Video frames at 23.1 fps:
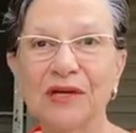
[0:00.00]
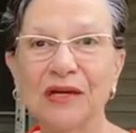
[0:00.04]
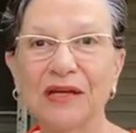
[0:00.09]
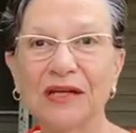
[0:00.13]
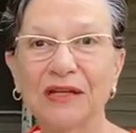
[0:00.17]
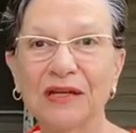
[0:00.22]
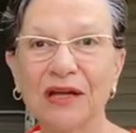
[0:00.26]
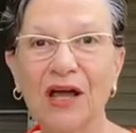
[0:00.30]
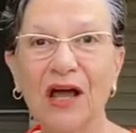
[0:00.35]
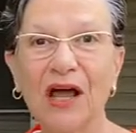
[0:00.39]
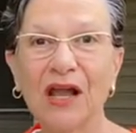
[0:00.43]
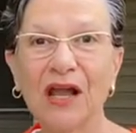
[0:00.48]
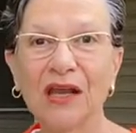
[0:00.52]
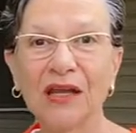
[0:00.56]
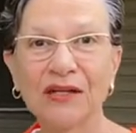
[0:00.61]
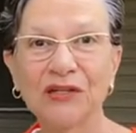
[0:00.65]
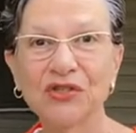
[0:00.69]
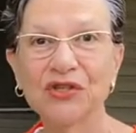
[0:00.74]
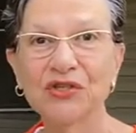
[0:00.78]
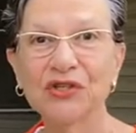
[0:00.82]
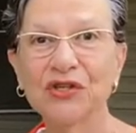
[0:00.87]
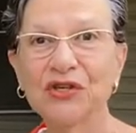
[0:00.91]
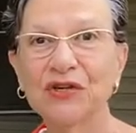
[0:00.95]
and
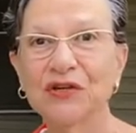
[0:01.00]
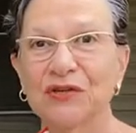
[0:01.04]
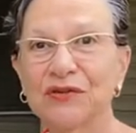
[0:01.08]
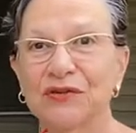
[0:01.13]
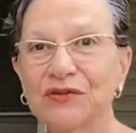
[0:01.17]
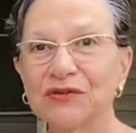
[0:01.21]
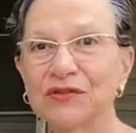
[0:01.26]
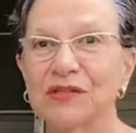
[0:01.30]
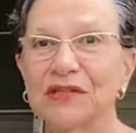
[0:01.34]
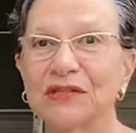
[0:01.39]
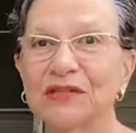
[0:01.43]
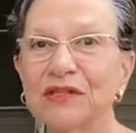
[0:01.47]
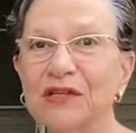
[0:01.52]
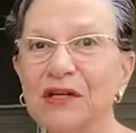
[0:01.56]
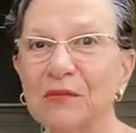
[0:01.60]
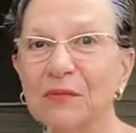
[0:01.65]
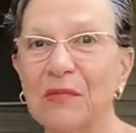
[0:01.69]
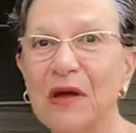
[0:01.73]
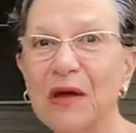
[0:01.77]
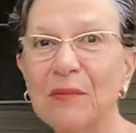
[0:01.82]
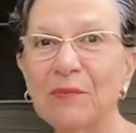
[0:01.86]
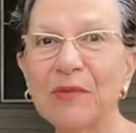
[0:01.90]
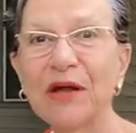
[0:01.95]
college years until
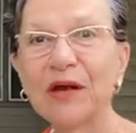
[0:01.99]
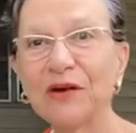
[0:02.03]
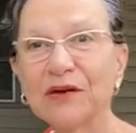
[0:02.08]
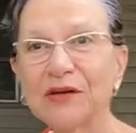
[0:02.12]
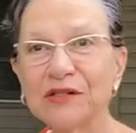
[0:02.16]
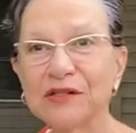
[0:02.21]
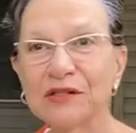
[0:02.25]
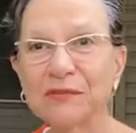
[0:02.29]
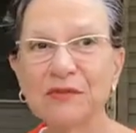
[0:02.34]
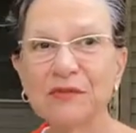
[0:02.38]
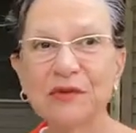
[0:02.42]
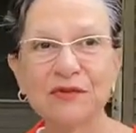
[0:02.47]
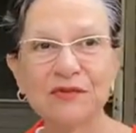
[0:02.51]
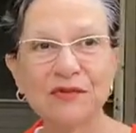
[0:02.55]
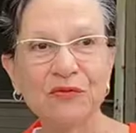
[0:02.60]
my parents moved